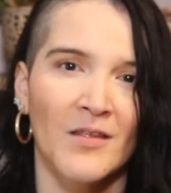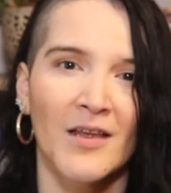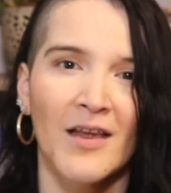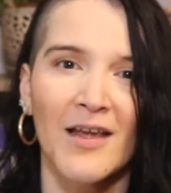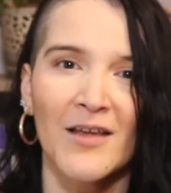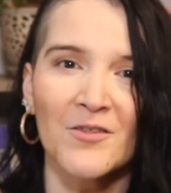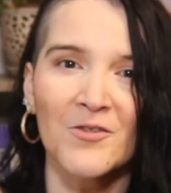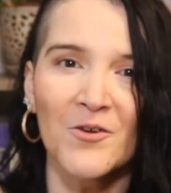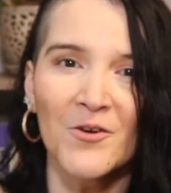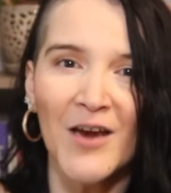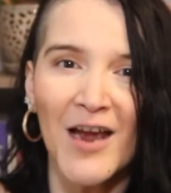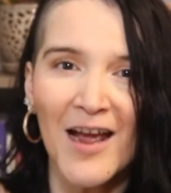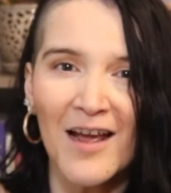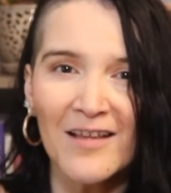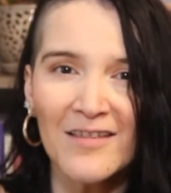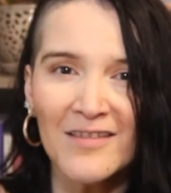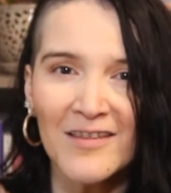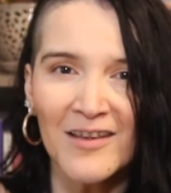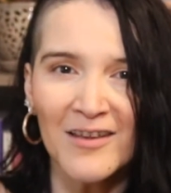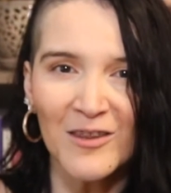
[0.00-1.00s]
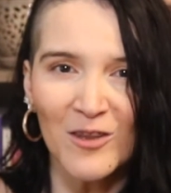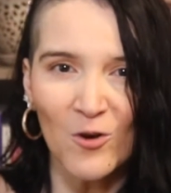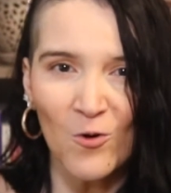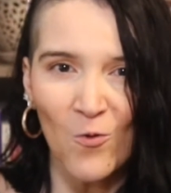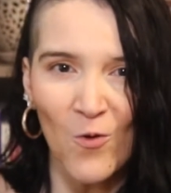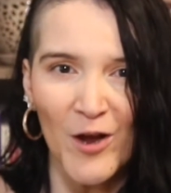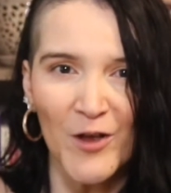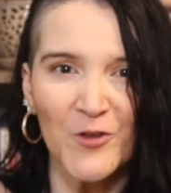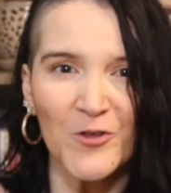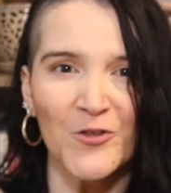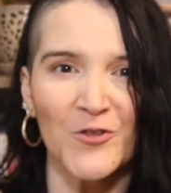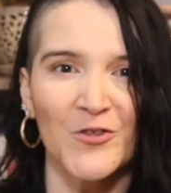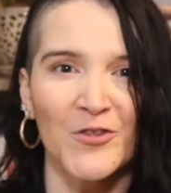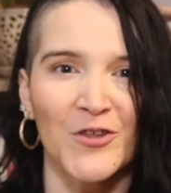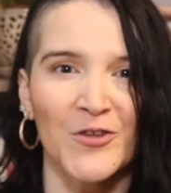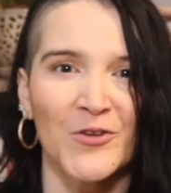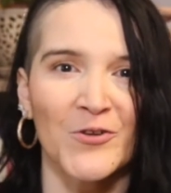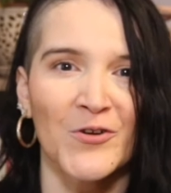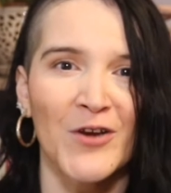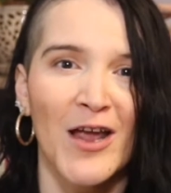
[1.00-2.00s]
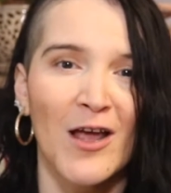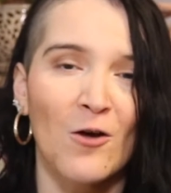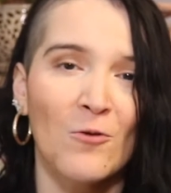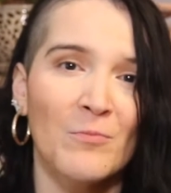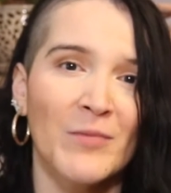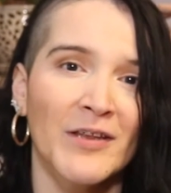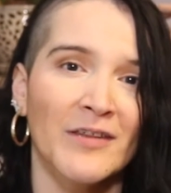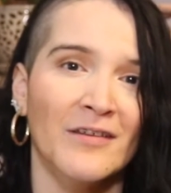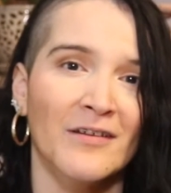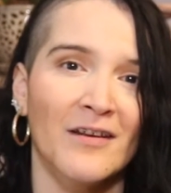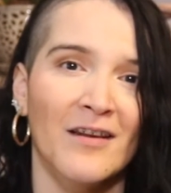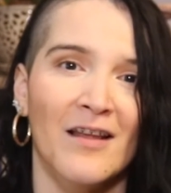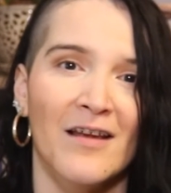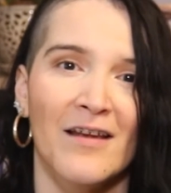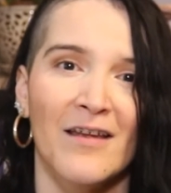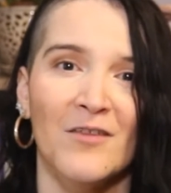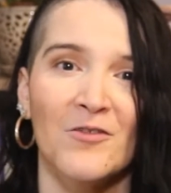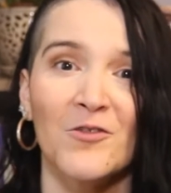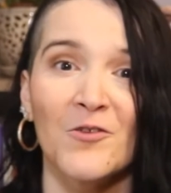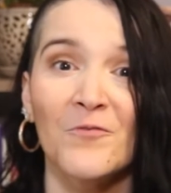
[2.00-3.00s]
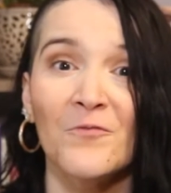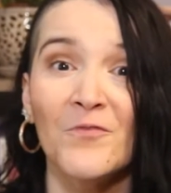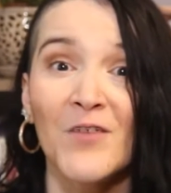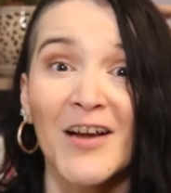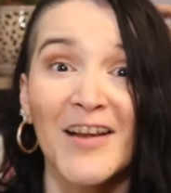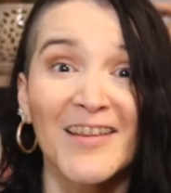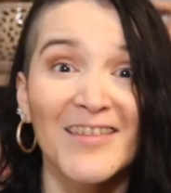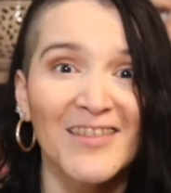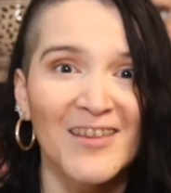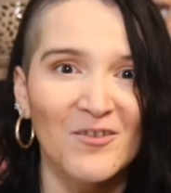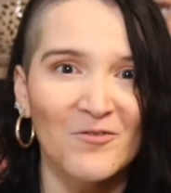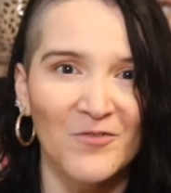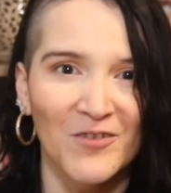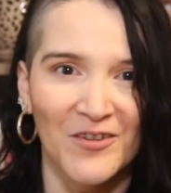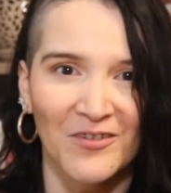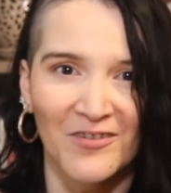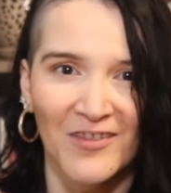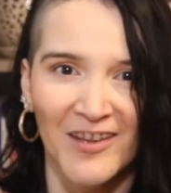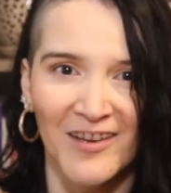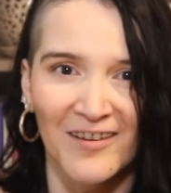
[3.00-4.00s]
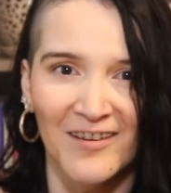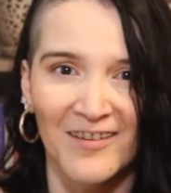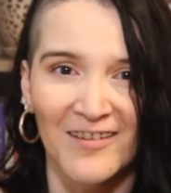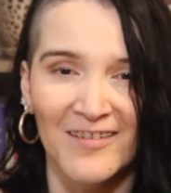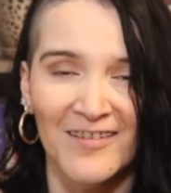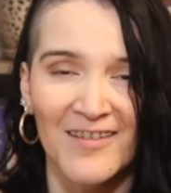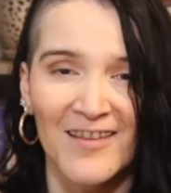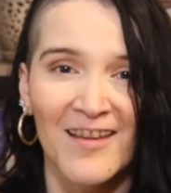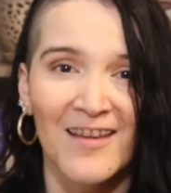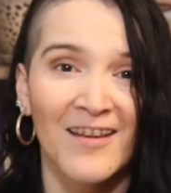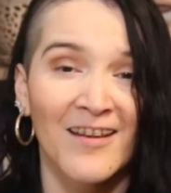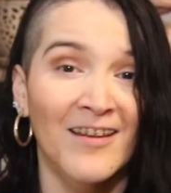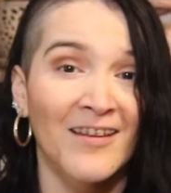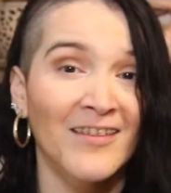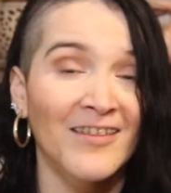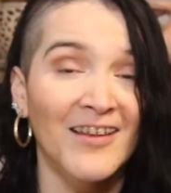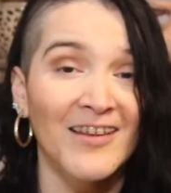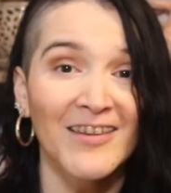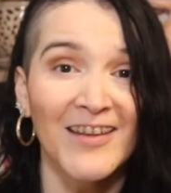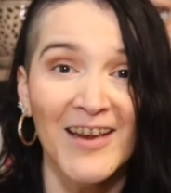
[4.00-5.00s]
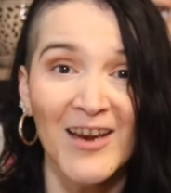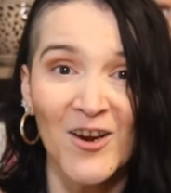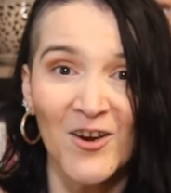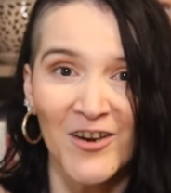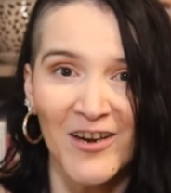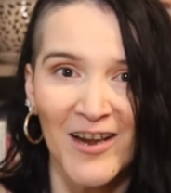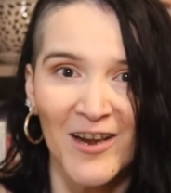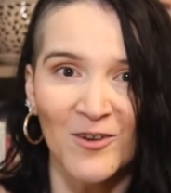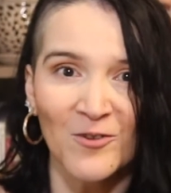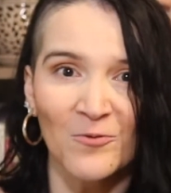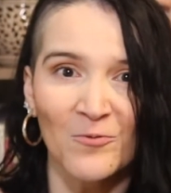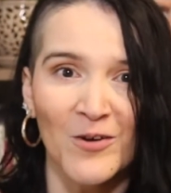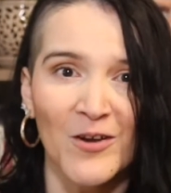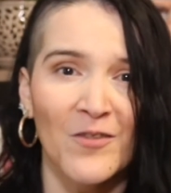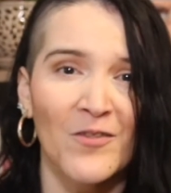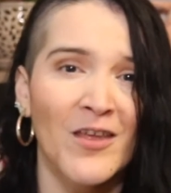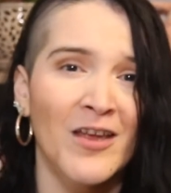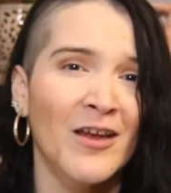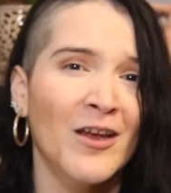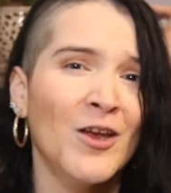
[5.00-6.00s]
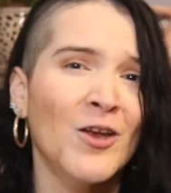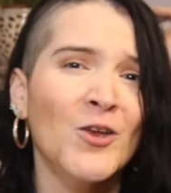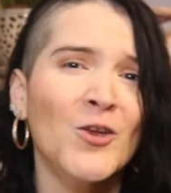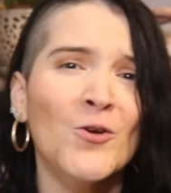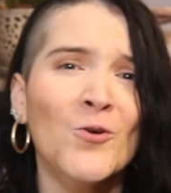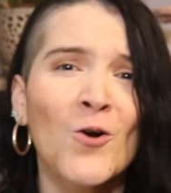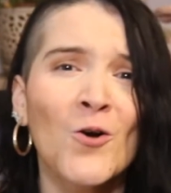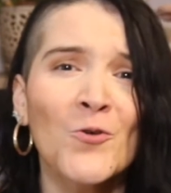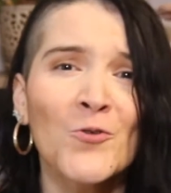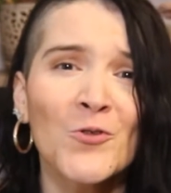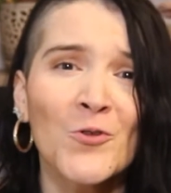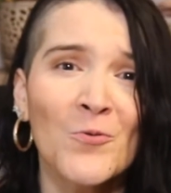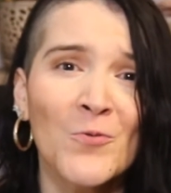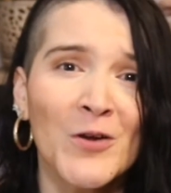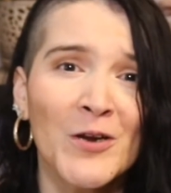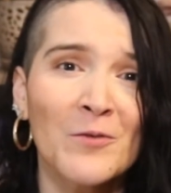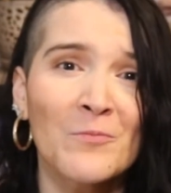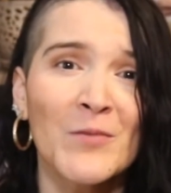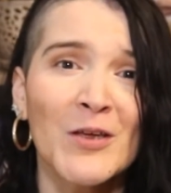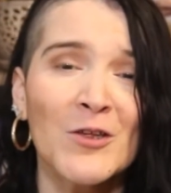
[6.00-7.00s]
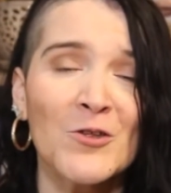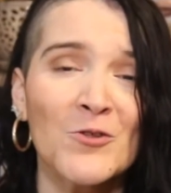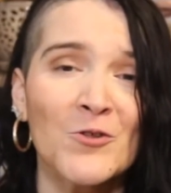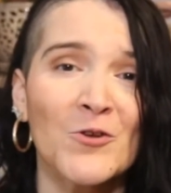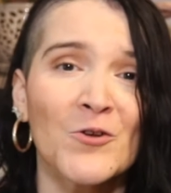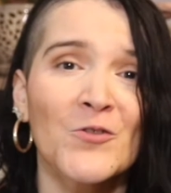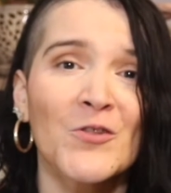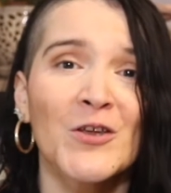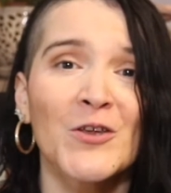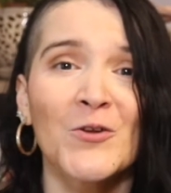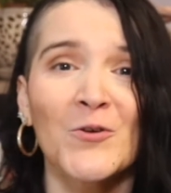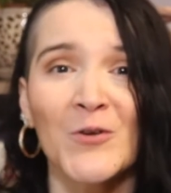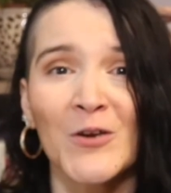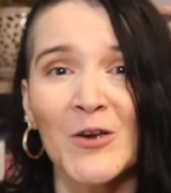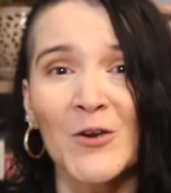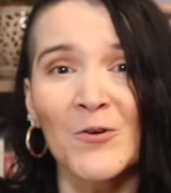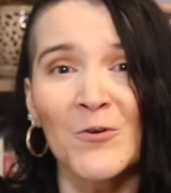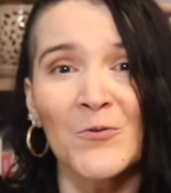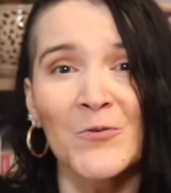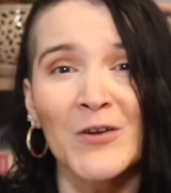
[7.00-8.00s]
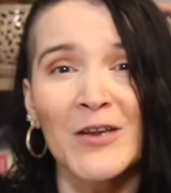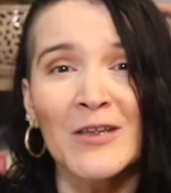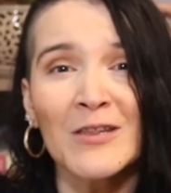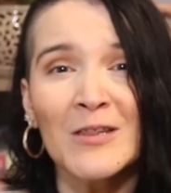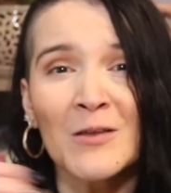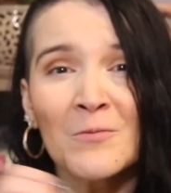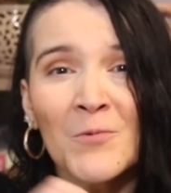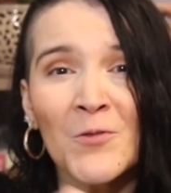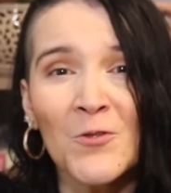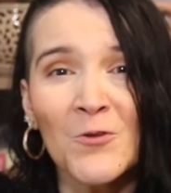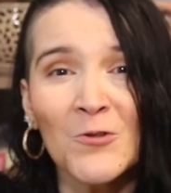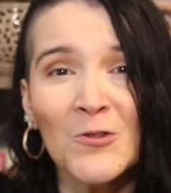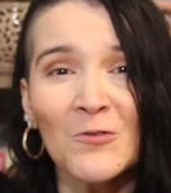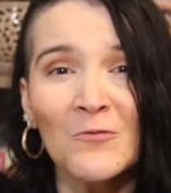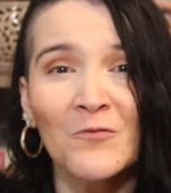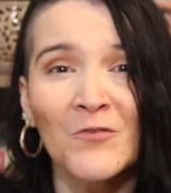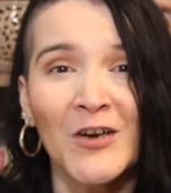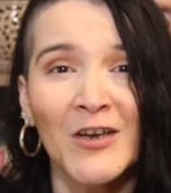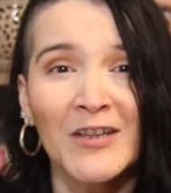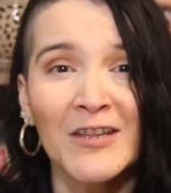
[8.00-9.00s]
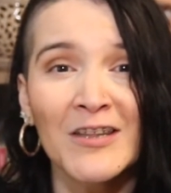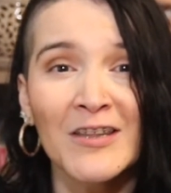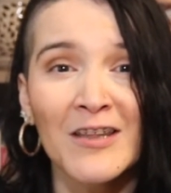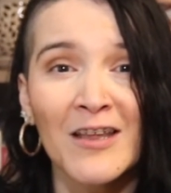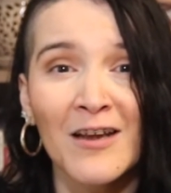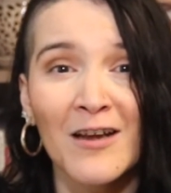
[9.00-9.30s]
As you're asking the questions and you're helping the client to find different things that they connect with, you also want to make sure that you're including some of those fun